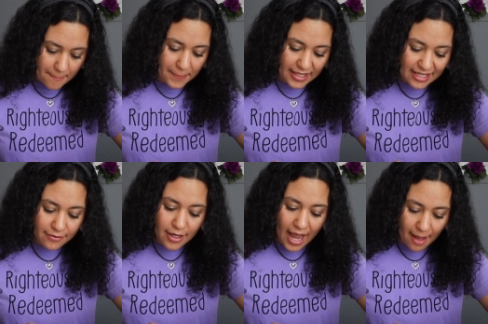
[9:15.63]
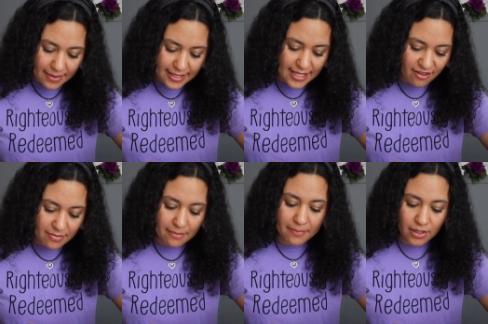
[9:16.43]
Many of our habits have
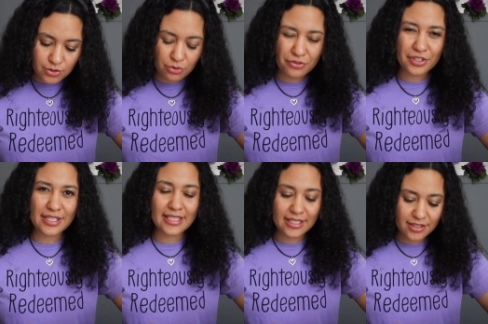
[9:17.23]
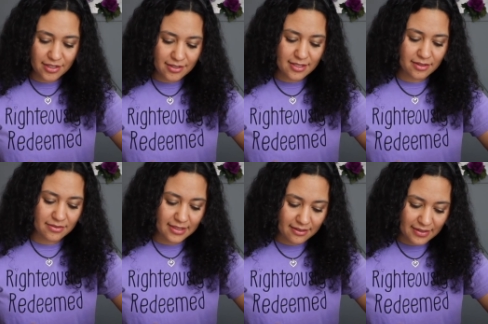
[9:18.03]
been built over years
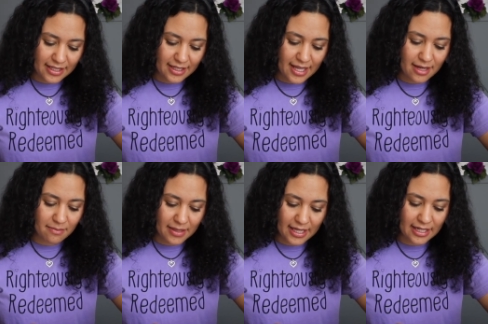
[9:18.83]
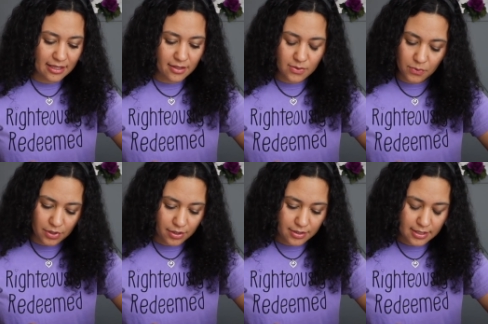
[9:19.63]
of living and being in this
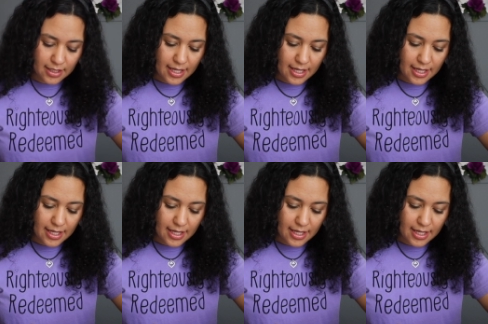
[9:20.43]
world.